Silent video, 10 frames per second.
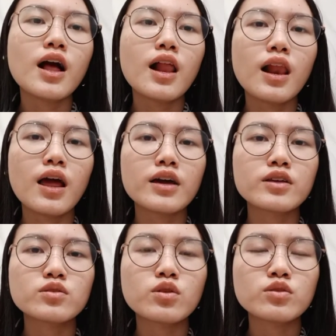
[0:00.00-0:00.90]
like
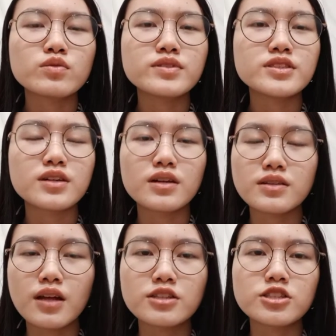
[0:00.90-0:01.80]
not physical
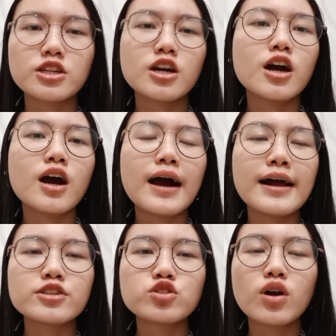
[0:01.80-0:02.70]
touch. I
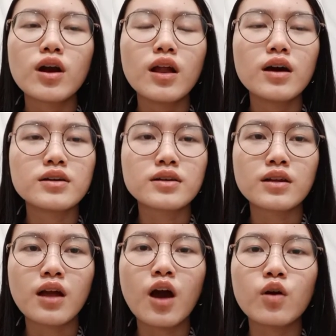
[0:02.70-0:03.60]
also learn
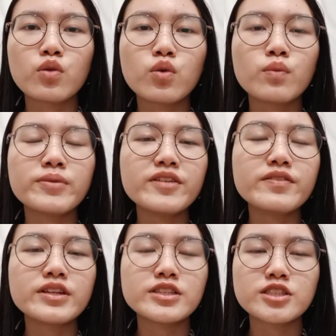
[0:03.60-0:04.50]
how to
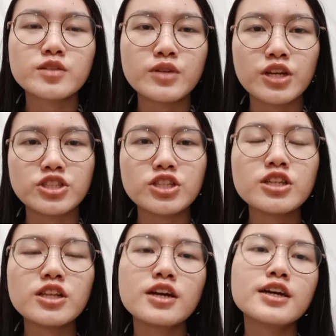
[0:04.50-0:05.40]
prevent discrimination,
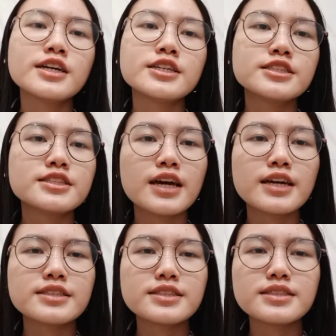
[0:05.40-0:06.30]

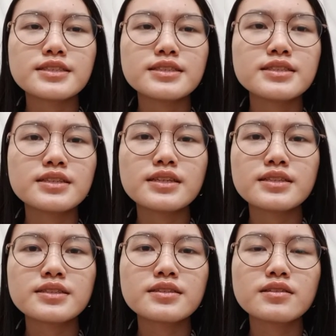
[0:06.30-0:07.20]
since this
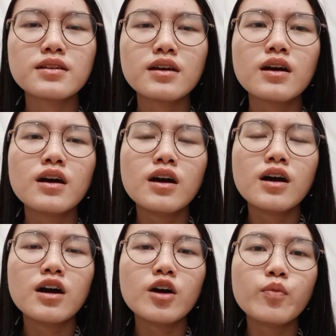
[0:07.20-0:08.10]
is
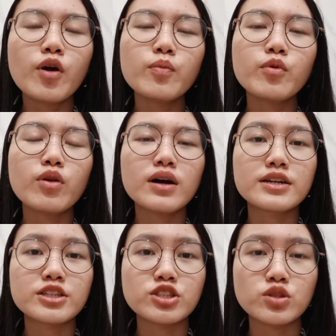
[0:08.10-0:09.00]
a popular
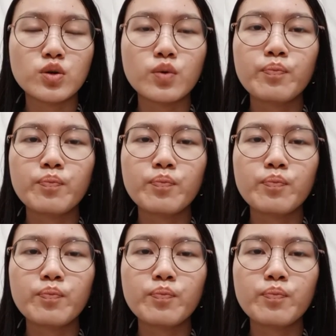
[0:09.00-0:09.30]
issue.